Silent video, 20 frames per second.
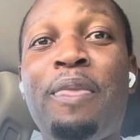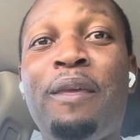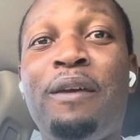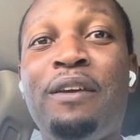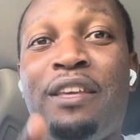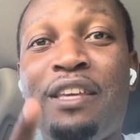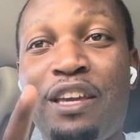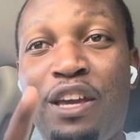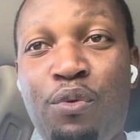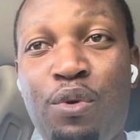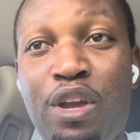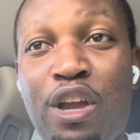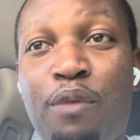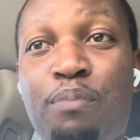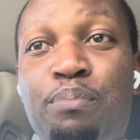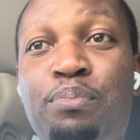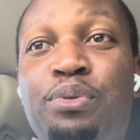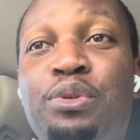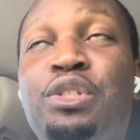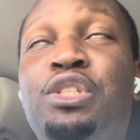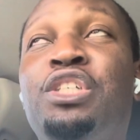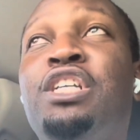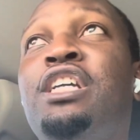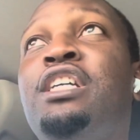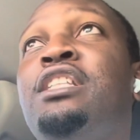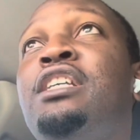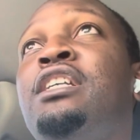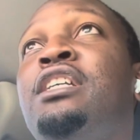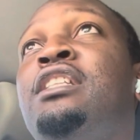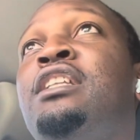Yeah, we
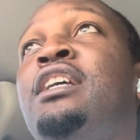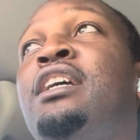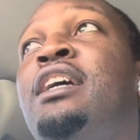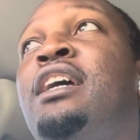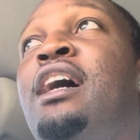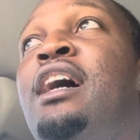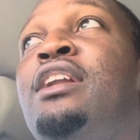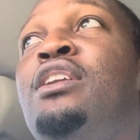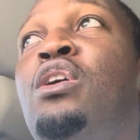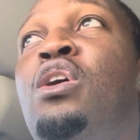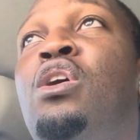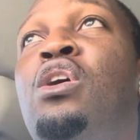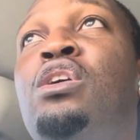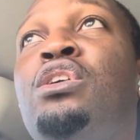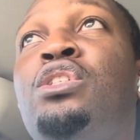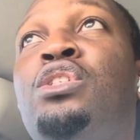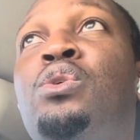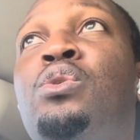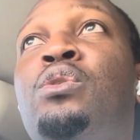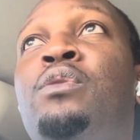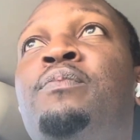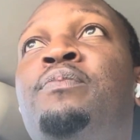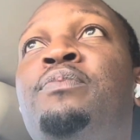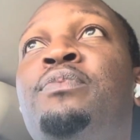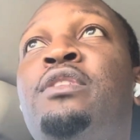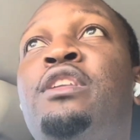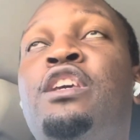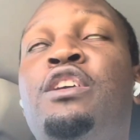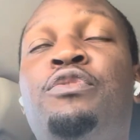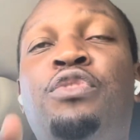appreciate it. And also,
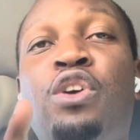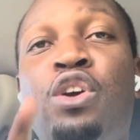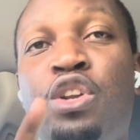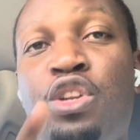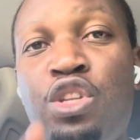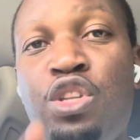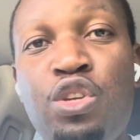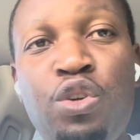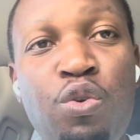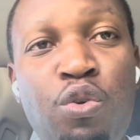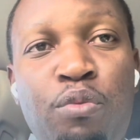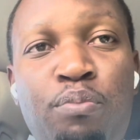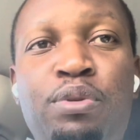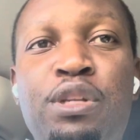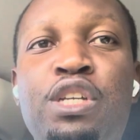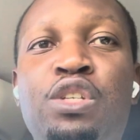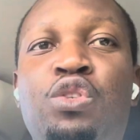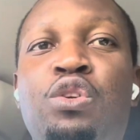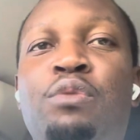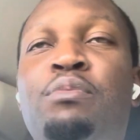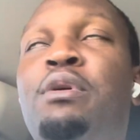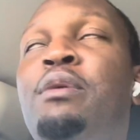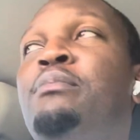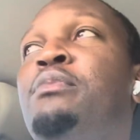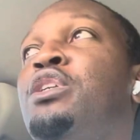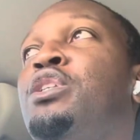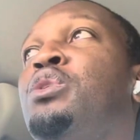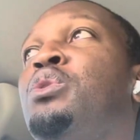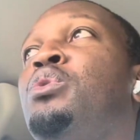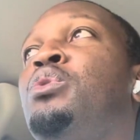if you're new, please
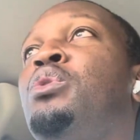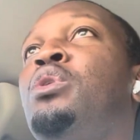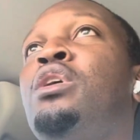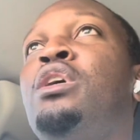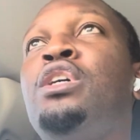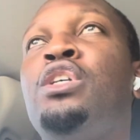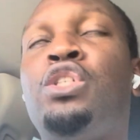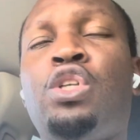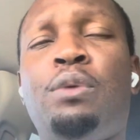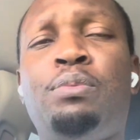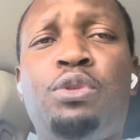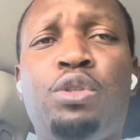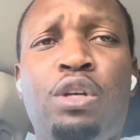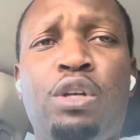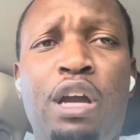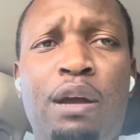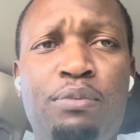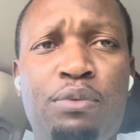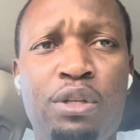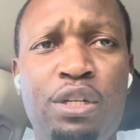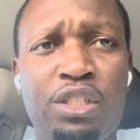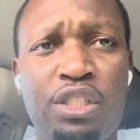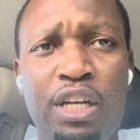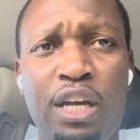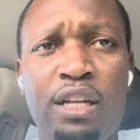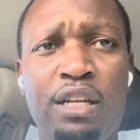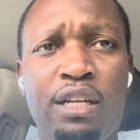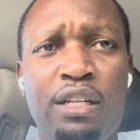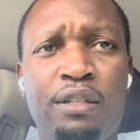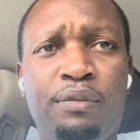remember to subscribe to the
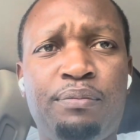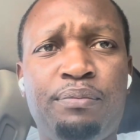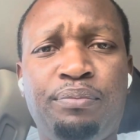channel.